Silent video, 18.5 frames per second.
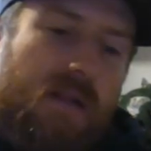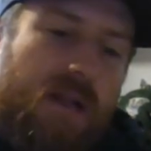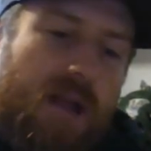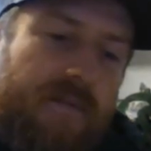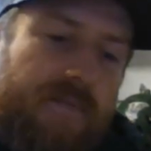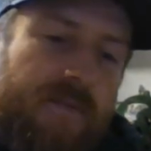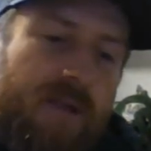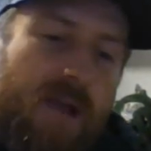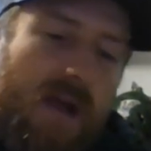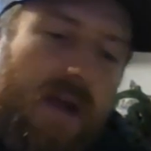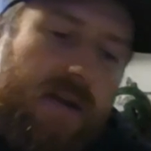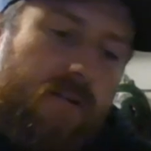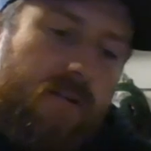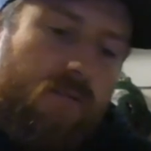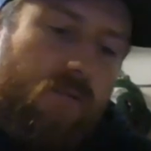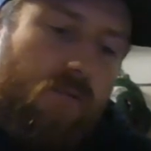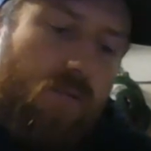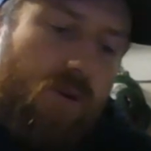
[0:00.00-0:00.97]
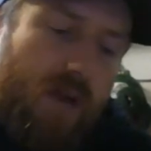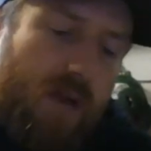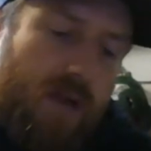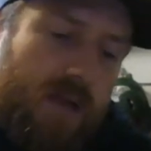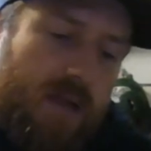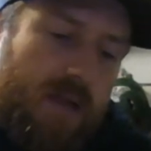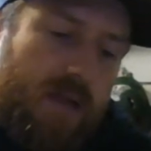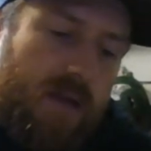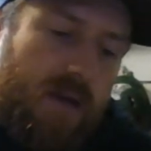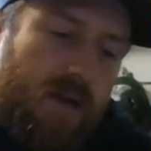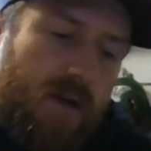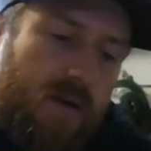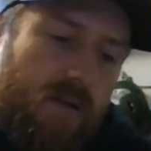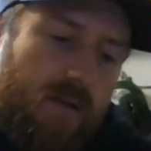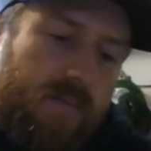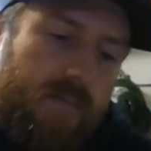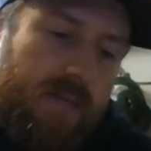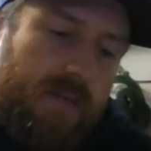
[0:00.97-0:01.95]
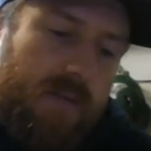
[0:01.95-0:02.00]
I've got it right here.
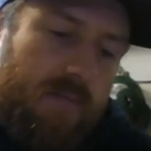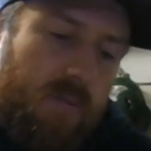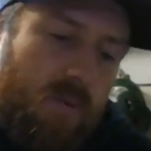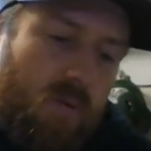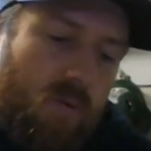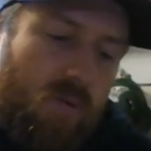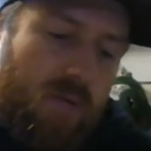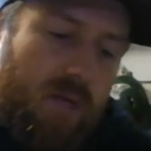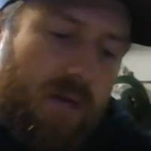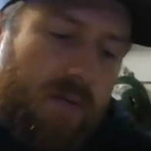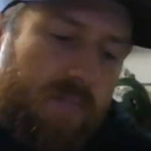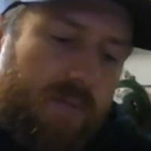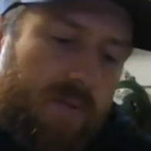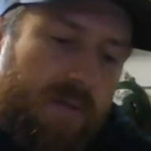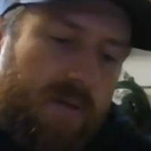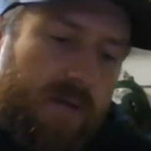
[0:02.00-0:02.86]
Let me get pulled up.